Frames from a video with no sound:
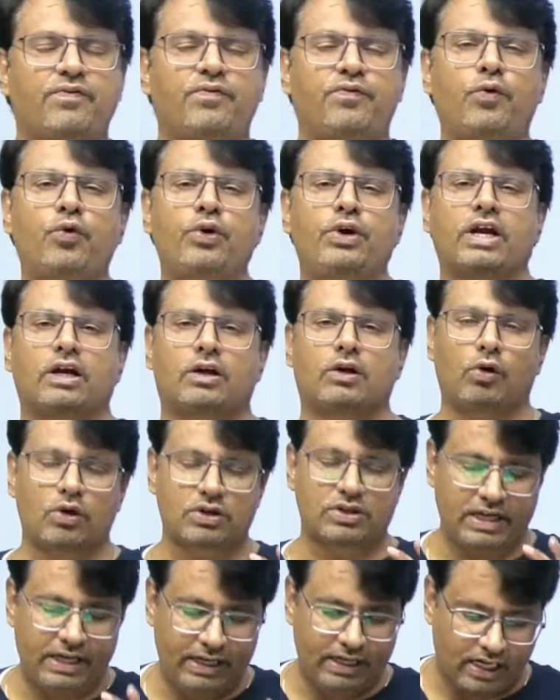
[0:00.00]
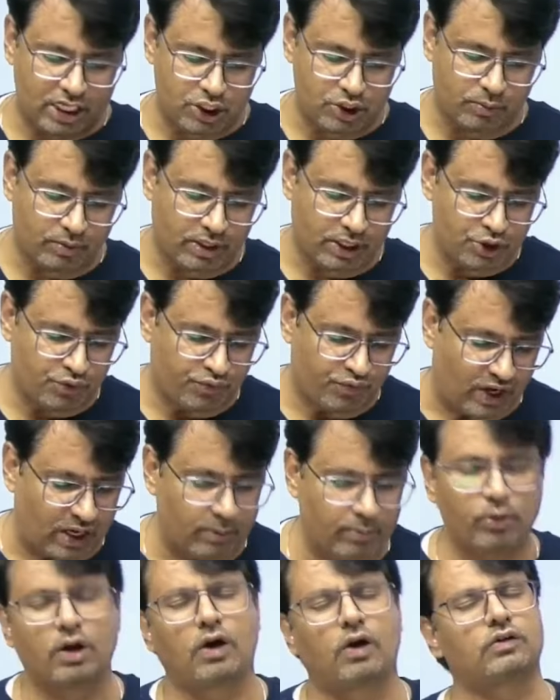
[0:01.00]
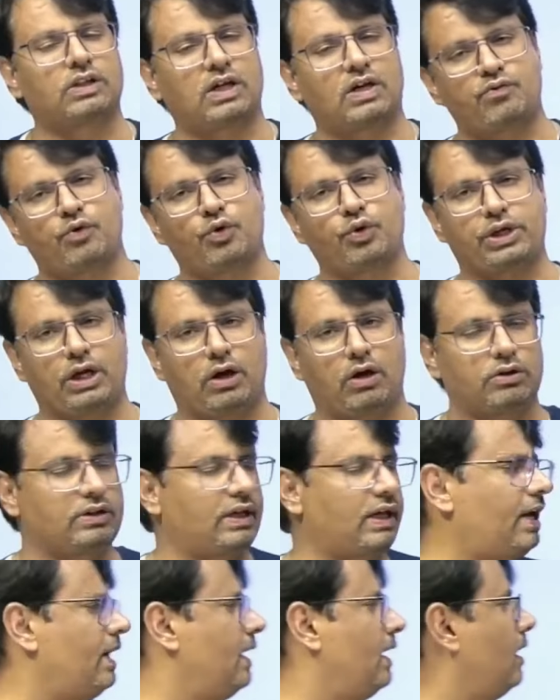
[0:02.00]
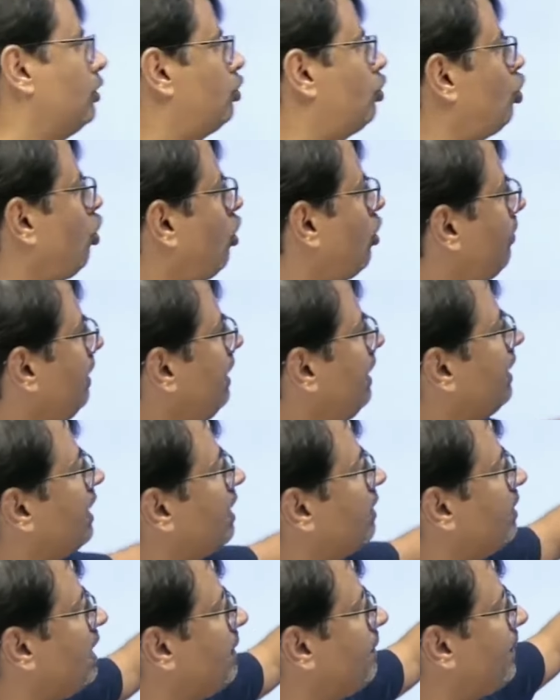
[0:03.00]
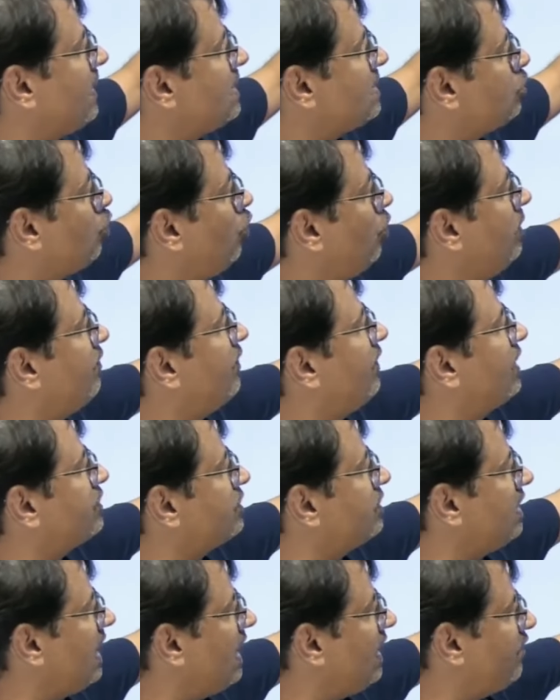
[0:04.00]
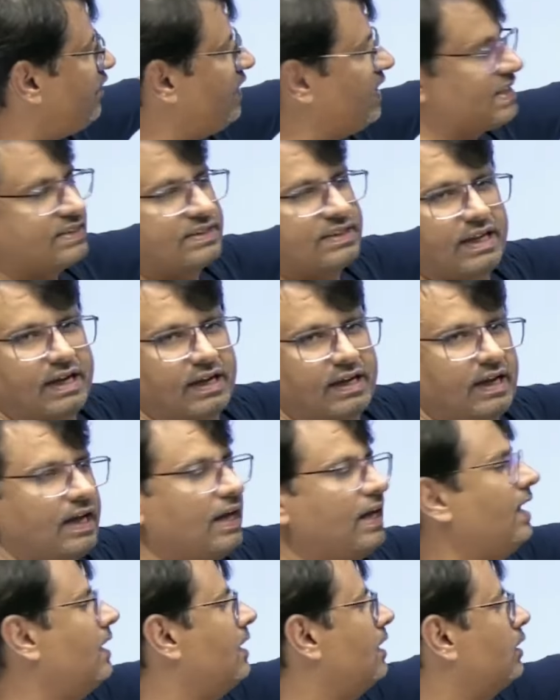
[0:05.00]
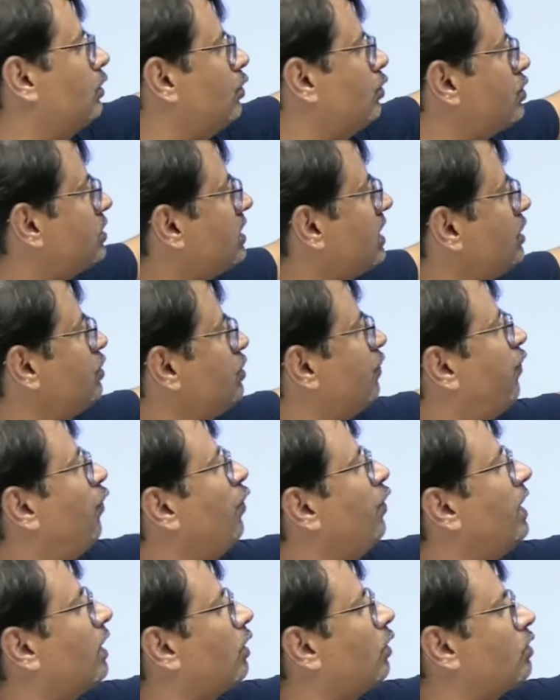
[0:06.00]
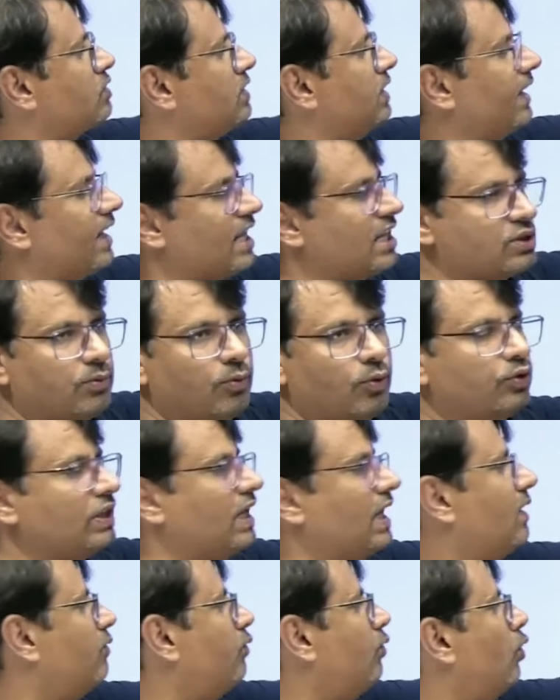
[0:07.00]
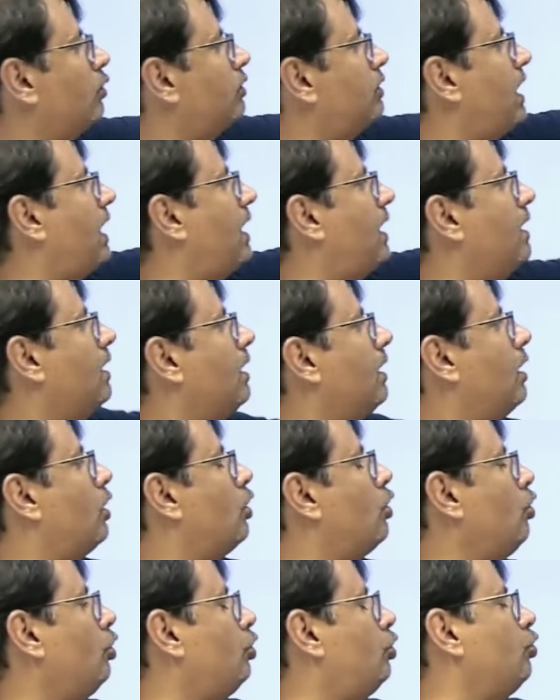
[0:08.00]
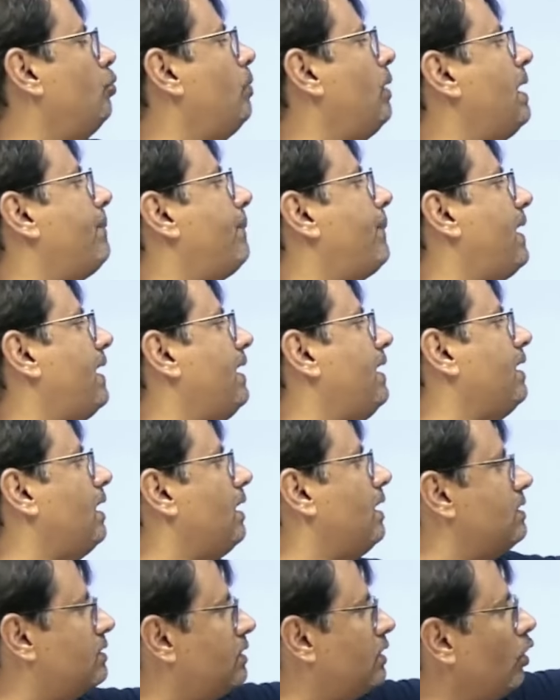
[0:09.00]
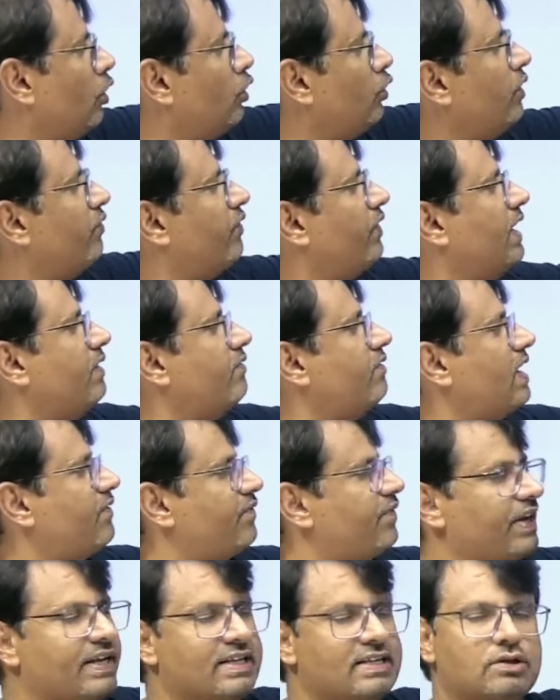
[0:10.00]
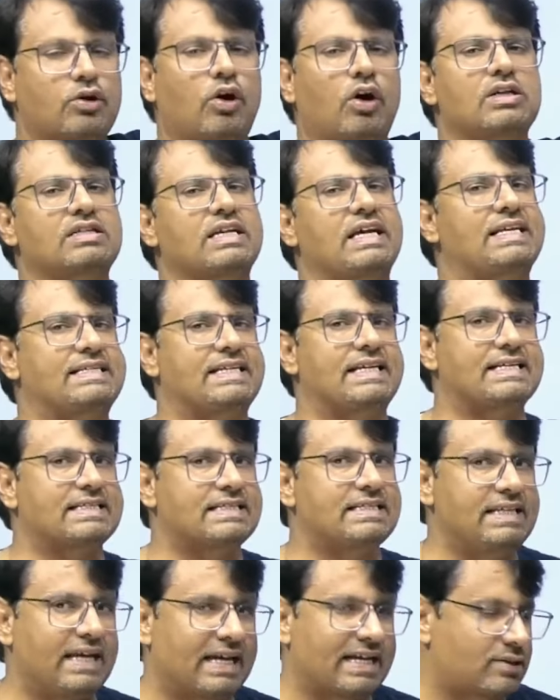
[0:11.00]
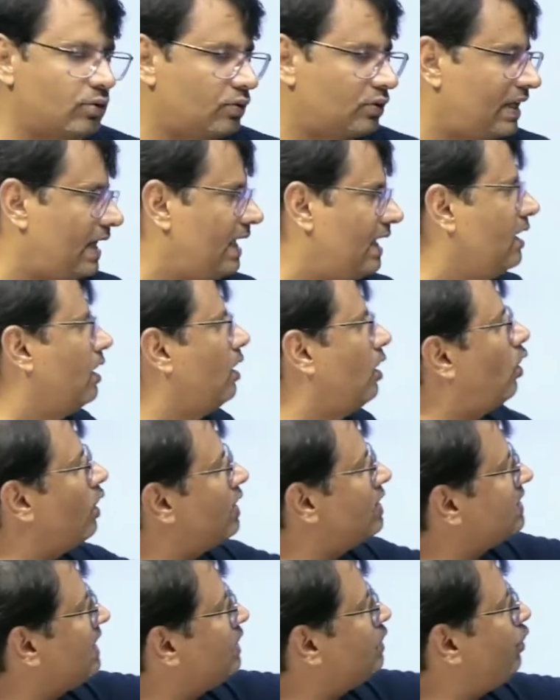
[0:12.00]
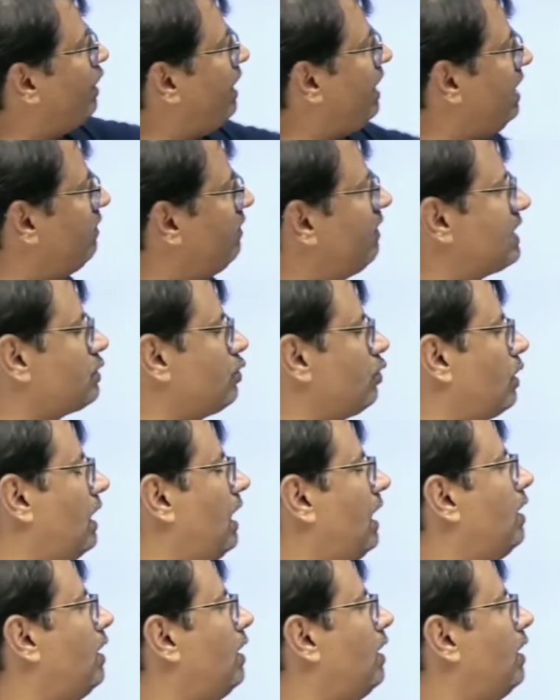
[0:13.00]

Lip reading: Let's see what the formula for the Fourier cosine transform is. Typically for any function fx, its Fourier cosine transform is given by root 2 by pi 0 to infinity fx cos sx dx, and for the inverse the fx will move out